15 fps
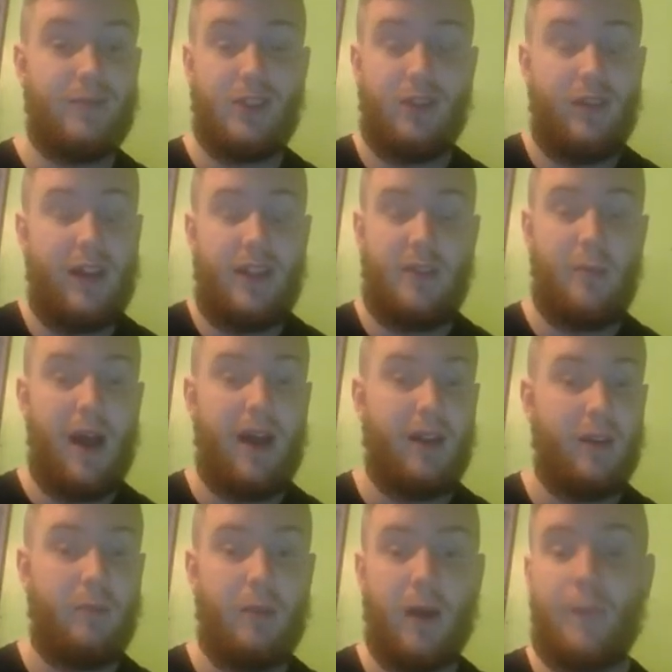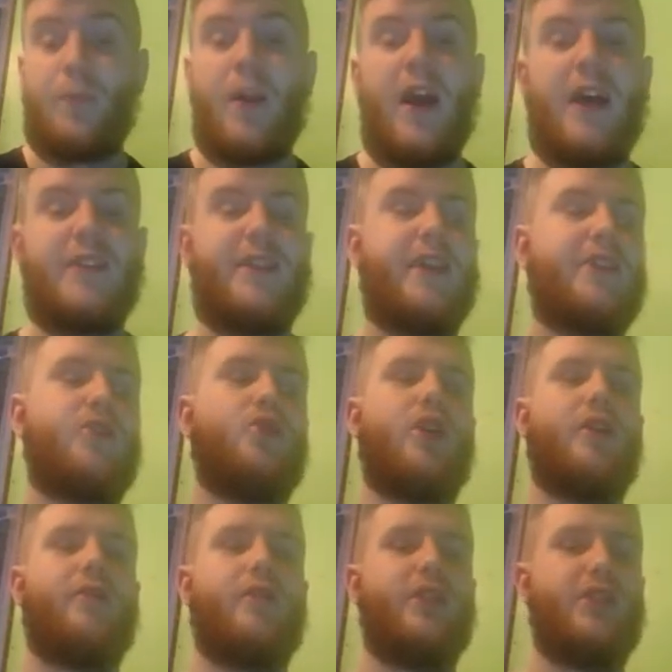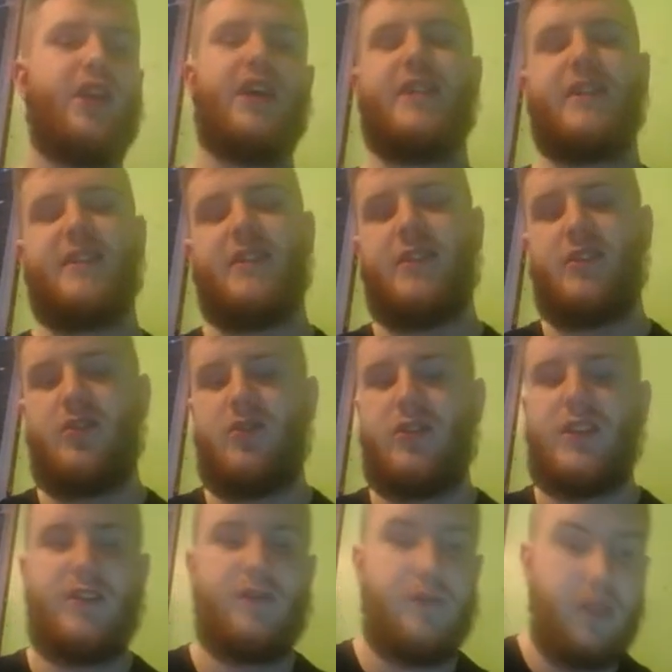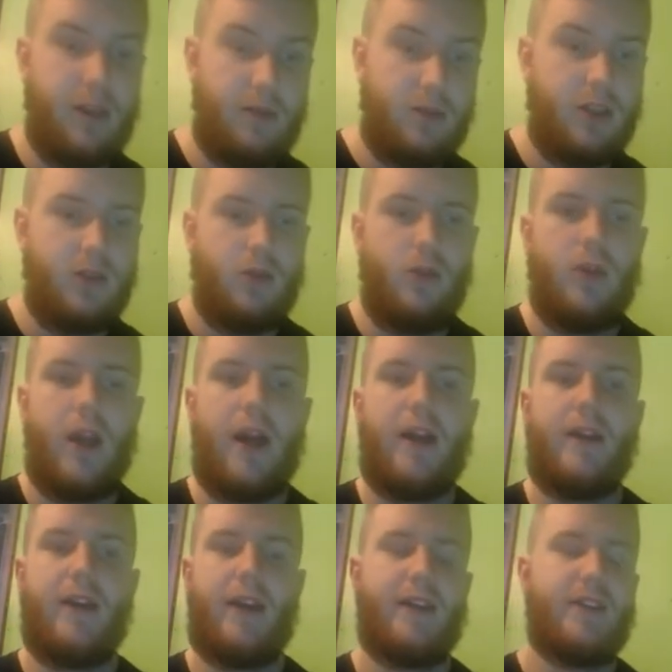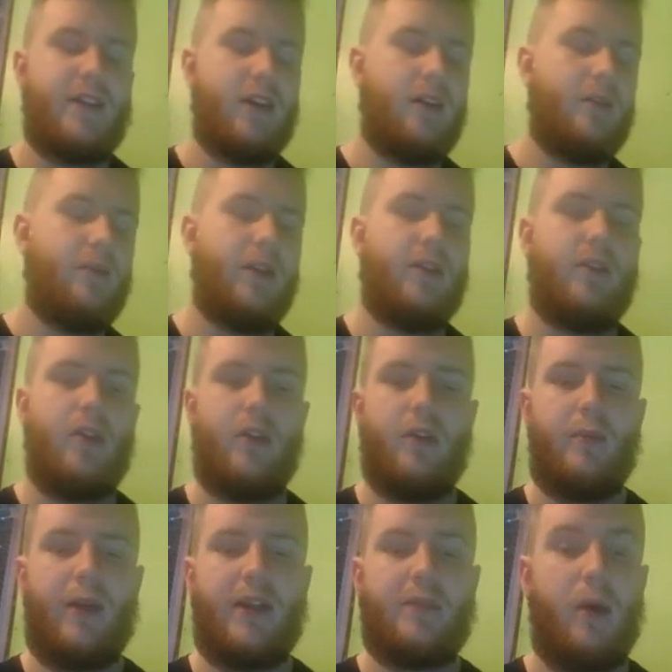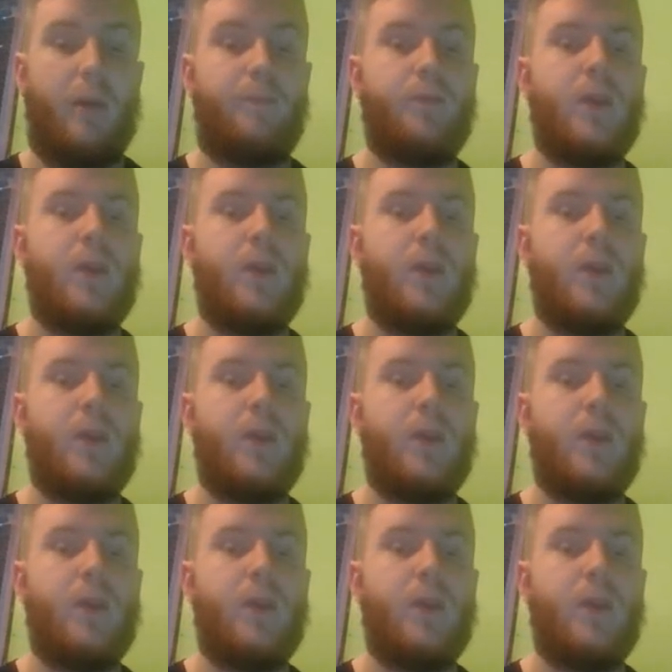So Valley bad, but actually has good coverage, has access to Source Dance and Flame Charge, so you can again set up with it. Not the best, but